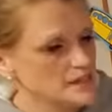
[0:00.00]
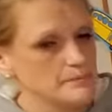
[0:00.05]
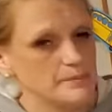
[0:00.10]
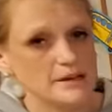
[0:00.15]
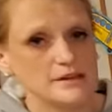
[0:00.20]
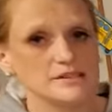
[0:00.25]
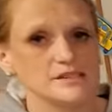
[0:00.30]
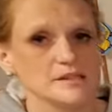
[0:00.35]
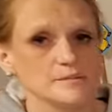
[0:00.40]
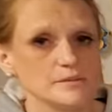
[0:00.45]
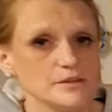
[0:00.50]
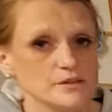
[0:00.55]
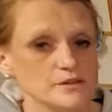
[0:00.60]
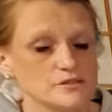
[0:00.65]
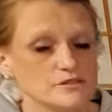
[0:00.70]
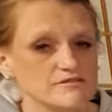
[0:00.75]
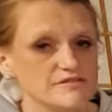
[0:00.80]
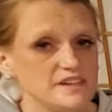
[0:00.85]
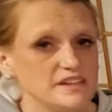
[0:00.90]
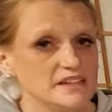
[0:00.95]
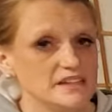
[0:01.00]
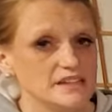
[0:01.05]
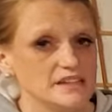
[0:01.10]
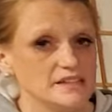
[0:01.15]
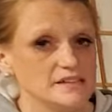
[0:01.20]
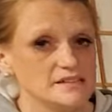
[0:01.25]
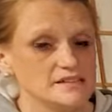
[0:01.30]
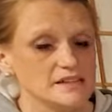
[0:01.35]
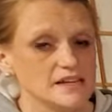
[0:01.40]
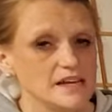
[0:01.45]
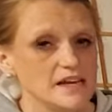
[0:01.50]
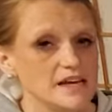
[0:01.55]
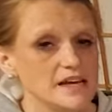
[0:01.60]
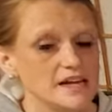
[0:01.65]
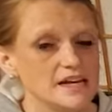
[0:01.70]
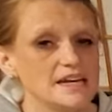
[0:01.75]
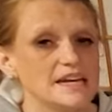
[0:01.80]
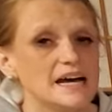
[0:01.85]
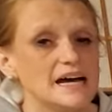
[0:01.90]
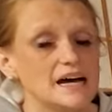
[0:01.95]
about some of those feelings.
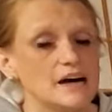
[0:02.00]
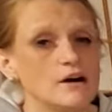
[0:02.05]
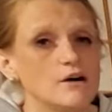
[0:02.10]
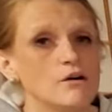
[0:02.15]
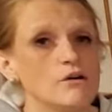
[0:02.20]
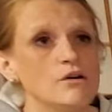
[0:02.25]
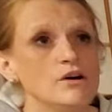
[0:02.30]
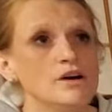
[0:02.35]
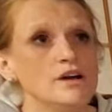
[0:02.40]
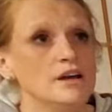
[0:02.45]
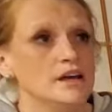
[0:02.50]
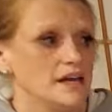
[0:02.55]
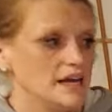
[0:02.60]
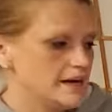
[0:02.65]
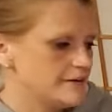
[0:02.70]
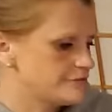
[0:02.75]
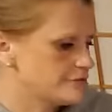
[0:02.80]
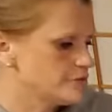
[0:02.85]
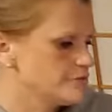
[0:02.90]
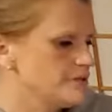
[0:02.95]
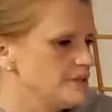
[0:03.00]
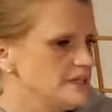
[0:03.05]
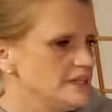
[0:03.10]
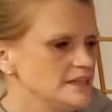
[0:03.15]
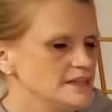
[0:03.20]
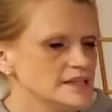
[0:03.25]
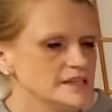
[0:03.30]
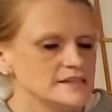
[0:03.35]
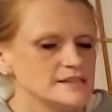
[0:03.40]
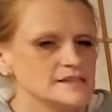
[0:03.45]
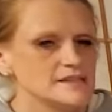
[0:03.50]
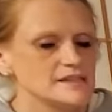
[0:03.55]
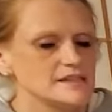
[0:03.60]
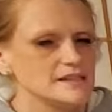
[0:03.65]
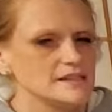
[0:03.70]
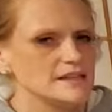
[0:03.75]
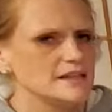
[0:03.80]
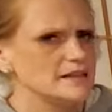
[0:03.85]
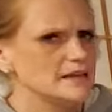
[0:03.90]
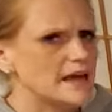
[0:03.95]
And now, after reading this,
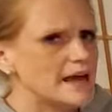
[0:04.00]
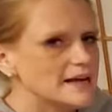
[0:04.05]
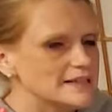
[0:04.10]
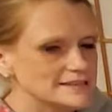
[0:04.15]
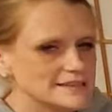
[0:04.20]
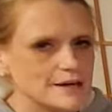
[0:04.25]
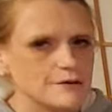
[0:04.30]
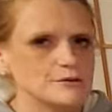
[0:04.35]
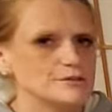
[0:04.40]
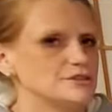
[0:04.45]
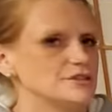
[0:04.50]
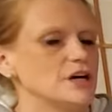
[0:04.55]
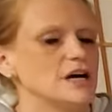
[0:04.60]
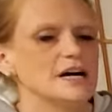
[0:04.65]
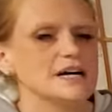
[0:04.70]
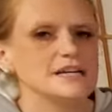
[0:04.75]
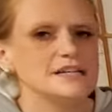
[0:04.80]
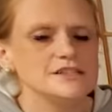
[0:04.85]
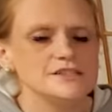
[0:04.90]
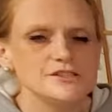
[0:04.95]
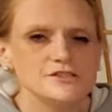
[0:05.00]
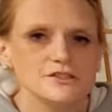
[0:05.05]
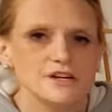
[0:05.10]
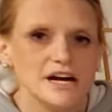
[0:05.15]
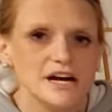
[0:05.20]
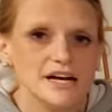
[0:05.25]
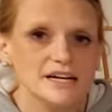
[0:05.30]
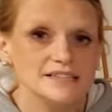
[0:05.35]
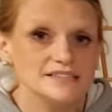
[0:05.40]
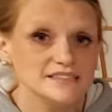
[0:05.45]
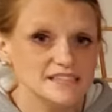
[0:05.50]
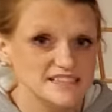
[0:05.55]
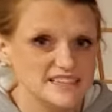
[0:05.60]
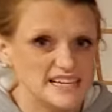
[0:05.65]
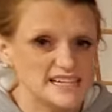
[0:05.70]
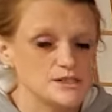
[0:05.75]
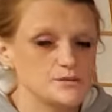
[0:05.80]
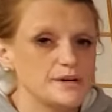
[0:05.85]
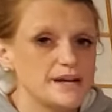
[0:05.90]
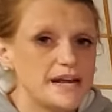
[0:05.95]
as I was talking to you guys, and
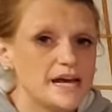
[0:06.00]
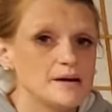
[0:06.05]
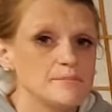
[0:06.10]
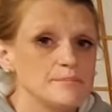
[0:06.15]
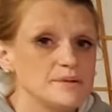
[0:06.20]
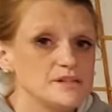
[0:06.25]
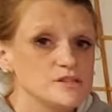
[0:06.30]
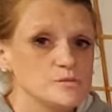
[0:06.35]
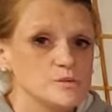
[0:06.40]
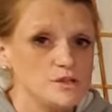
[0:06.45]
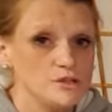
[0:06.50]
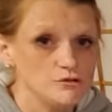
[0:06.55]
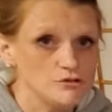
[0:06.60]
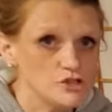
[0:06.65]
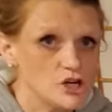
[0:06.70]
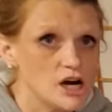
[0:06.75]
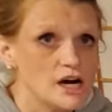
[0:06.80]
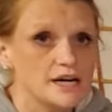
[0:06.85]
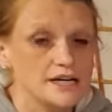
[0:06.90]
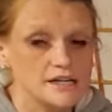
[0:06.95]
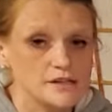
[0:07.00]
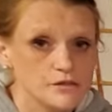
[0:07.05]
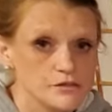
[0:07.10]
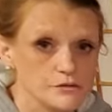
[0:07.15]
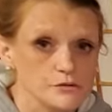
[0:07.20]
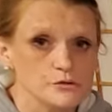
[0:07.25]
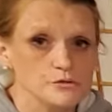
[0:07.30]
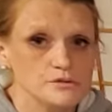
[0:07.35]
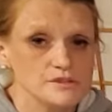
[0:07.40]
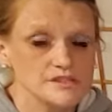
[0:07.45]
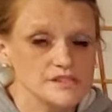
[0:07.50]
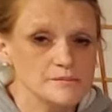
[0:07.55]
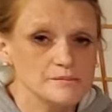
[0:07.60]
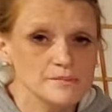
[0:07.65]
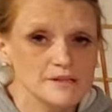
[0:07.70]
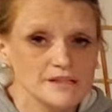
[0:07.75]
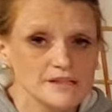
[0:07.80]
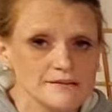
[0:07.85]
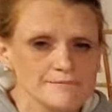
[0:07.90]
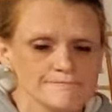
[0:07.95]
that's what happens when you talk it through with
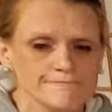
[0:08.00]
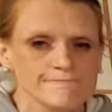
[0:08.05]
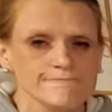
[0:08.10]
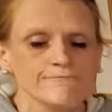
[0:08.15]
somebody,